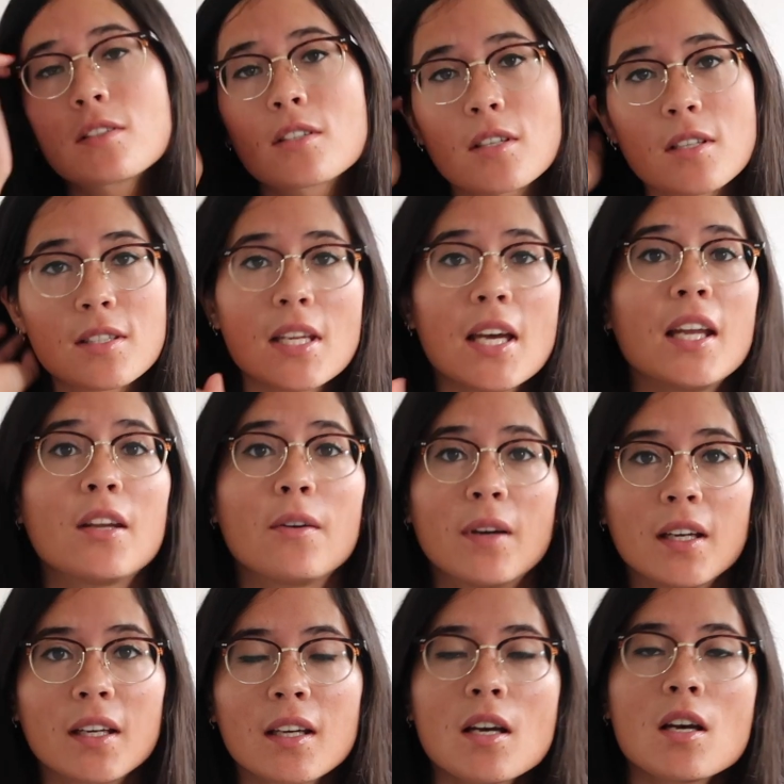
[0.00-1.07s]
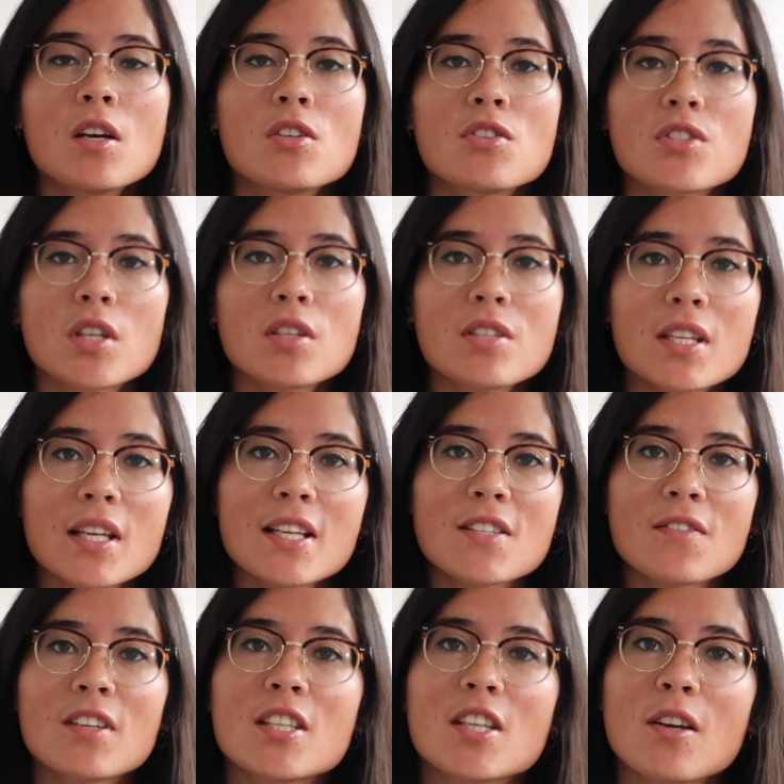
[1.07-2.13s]
Just anyway, so
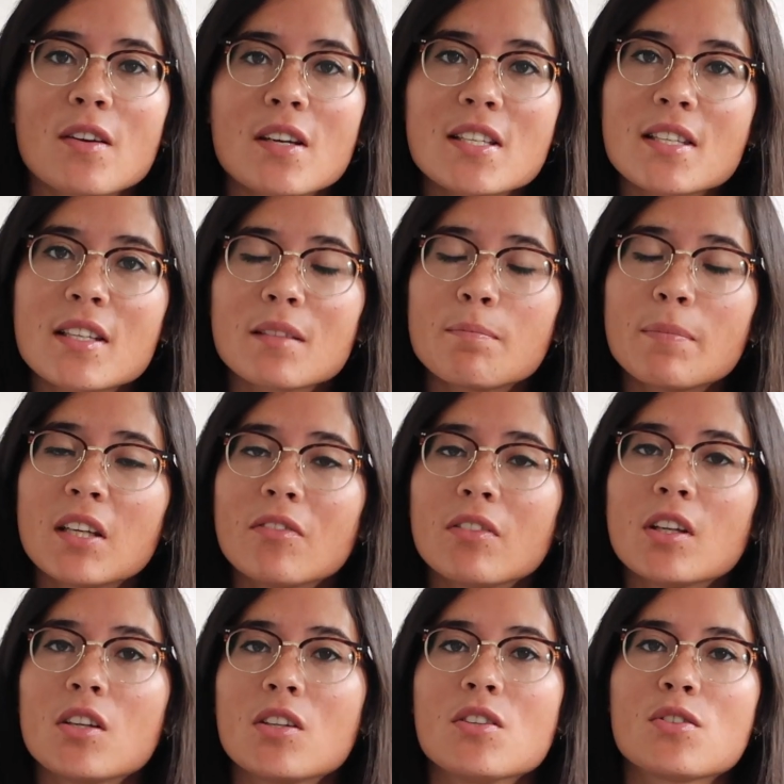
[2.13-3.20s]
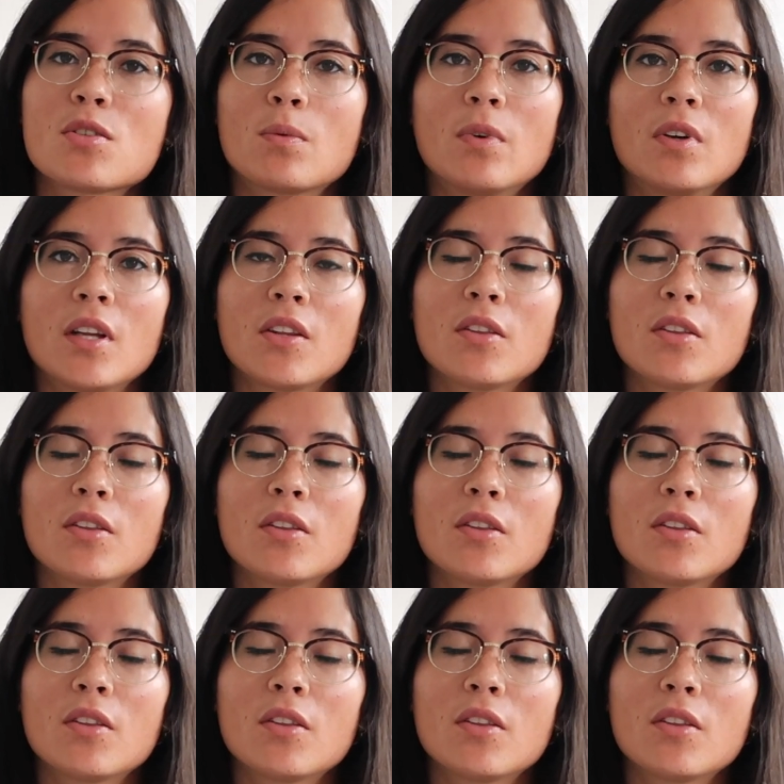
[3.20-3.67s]
today's video is a bit of an unusual one.